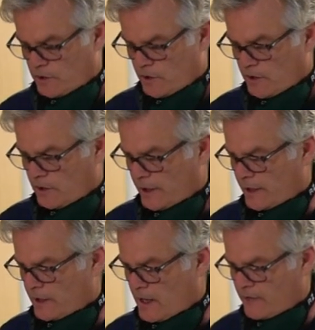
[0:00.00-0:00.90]
And
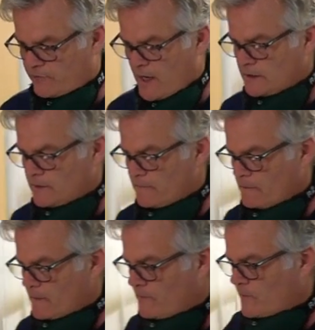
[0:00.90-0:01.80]
I've got
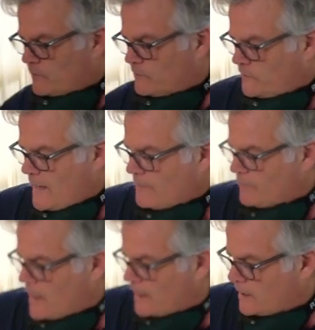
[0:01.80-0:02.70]
the stain
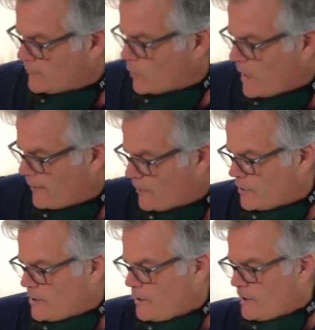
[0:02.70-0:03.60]
blocking primer
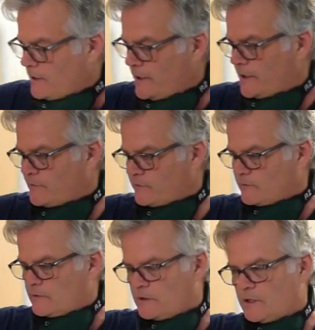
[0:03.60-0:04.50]
is
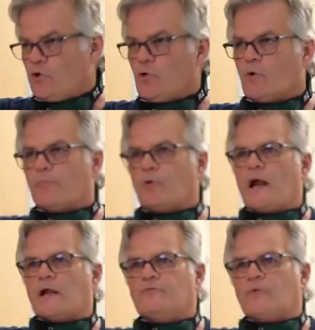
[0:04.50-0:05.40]
a newer product
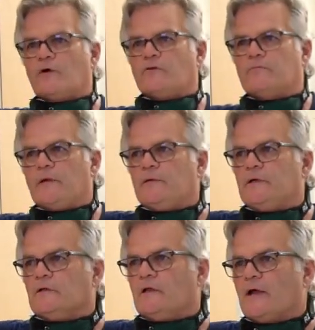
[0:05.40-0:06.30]
for us. Maybe in the
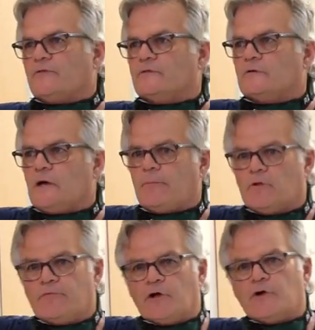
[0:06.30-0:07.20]
last couple of
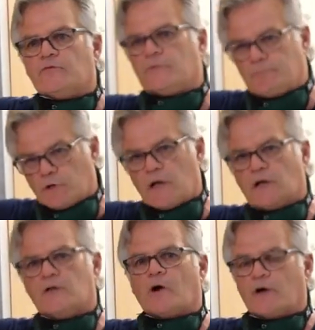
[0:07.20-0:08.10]
years we put it onto the
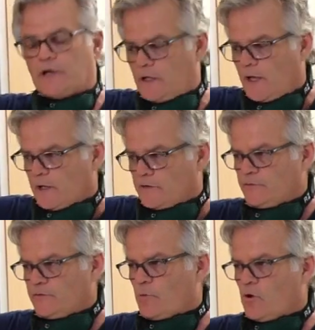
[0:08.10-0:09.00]
market. This was
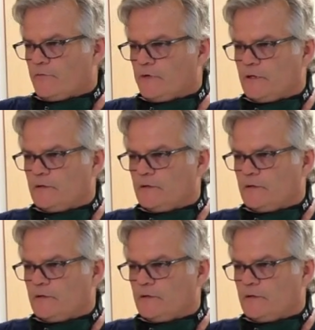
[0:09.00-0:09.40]
more of